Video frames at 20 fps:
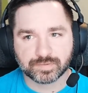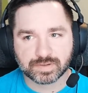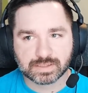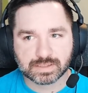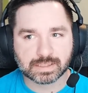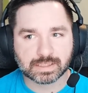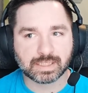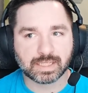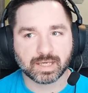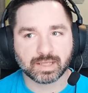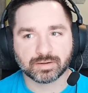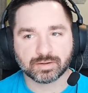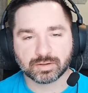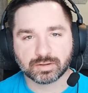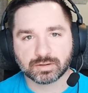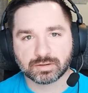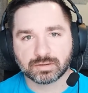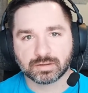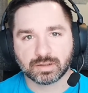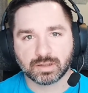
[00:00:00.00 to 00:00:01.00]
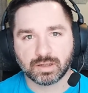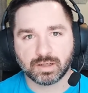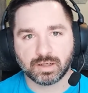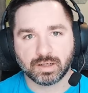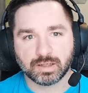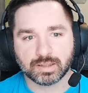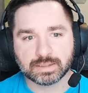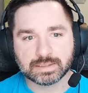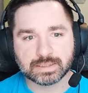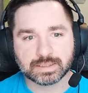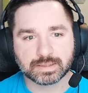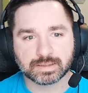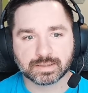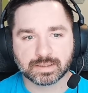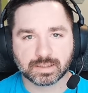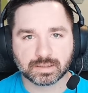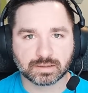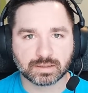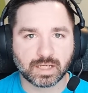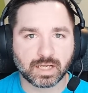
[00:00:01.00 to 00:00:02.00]
together is
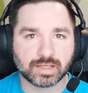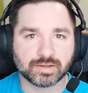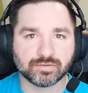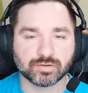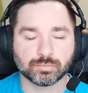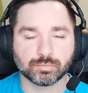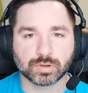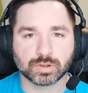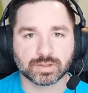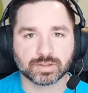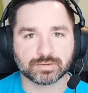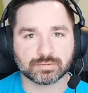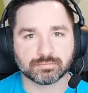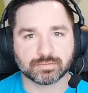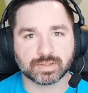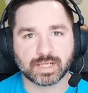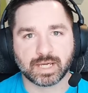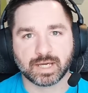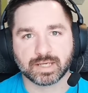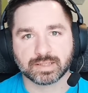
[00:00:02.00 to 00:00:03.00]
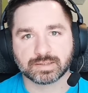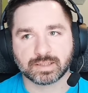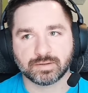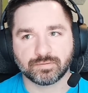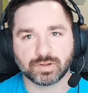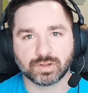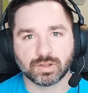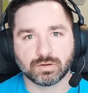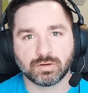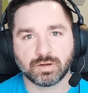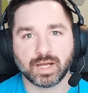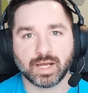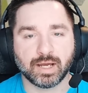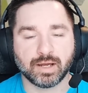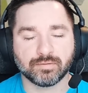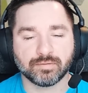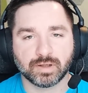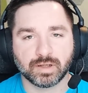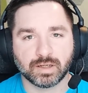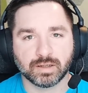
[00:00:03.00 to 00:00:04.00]
kind of a burdensome task if you don't
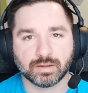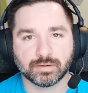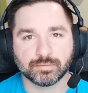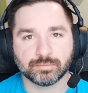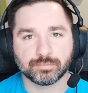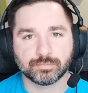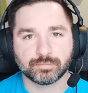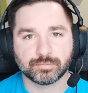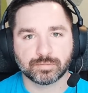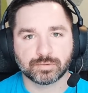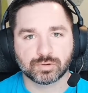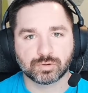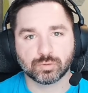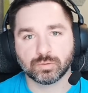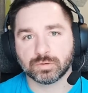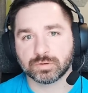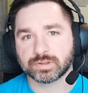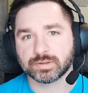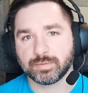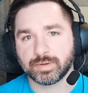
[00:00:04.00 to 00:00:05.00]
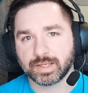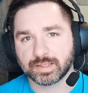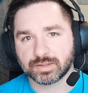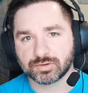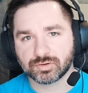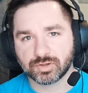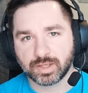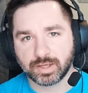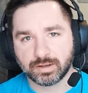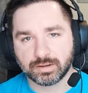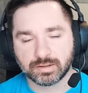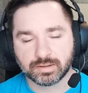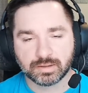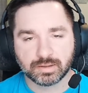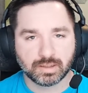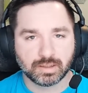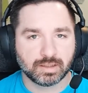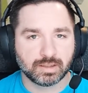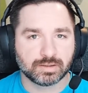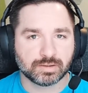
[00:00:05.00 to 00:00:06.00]
have a tool to manage that.
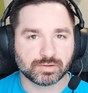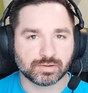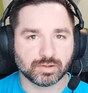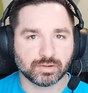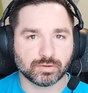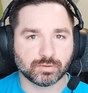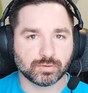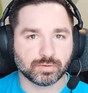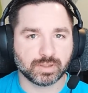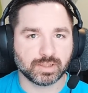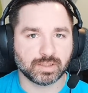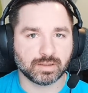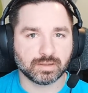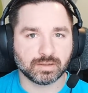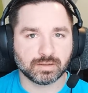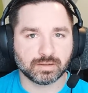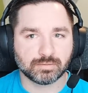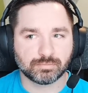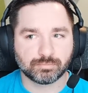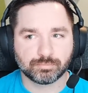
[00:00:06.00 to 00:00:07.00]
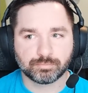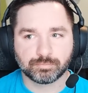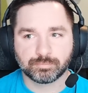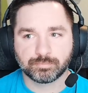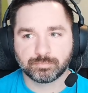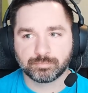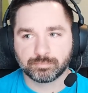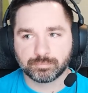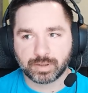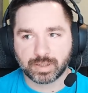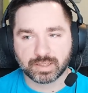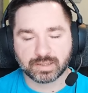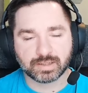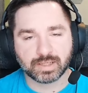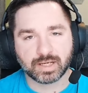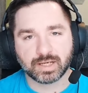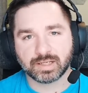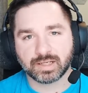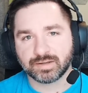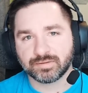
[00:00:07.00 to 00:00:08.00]
So in
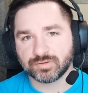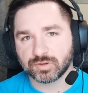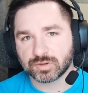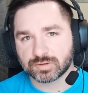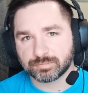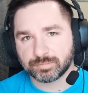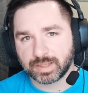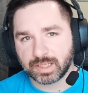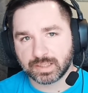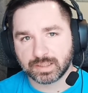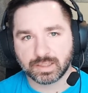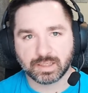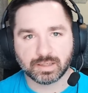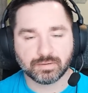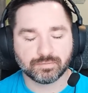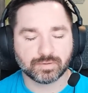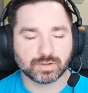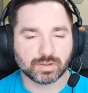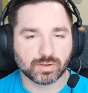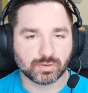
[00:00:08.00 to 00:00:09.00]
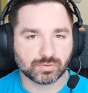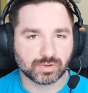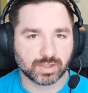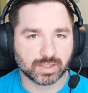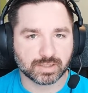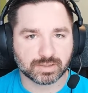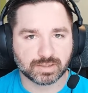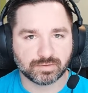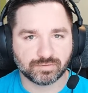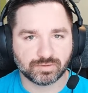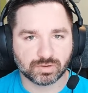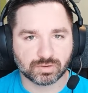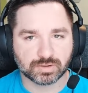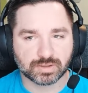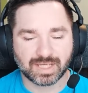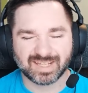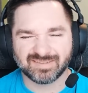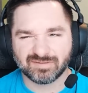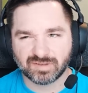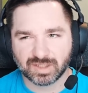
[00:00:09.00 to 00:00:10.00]
Python, I've used PyEnv, and Node.js, I've used
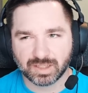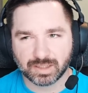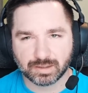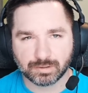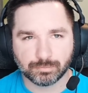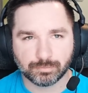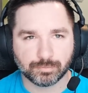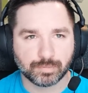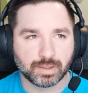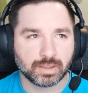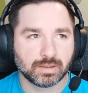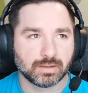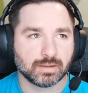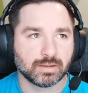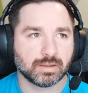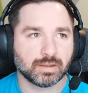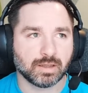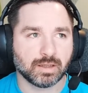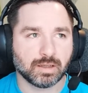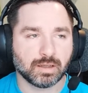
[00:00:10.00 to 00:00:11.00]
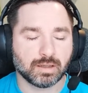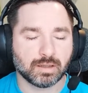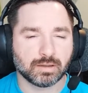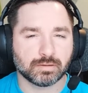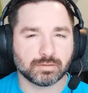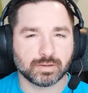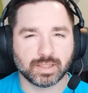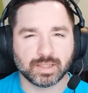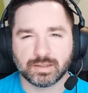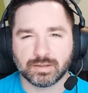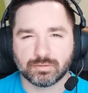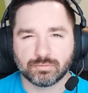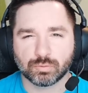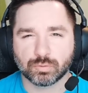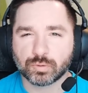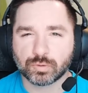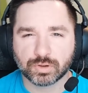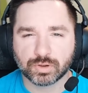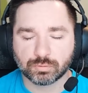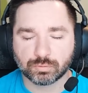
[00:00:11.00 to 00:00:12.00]
NVM, and
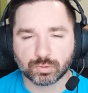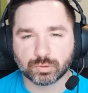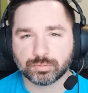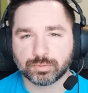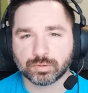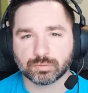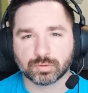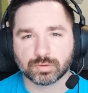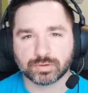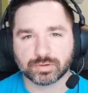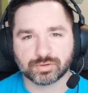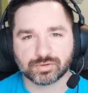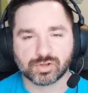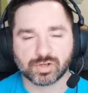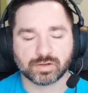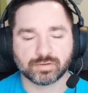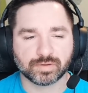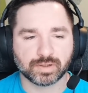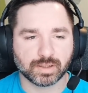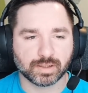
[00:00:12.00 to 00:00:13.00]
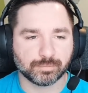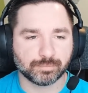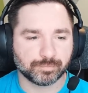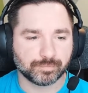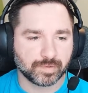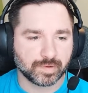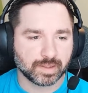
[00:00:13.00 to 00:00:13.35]
the Ruby world, there's RVM.